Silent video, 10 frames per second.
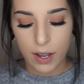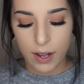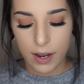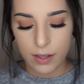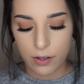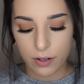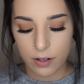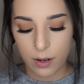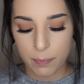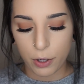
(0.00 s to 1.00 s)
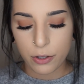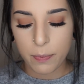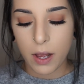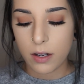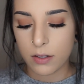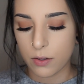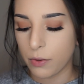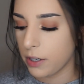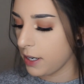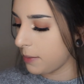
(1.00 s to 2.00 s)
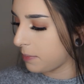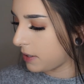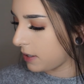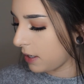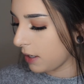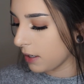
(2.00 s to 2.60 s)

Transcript: either a Birchbox or an Ipsy.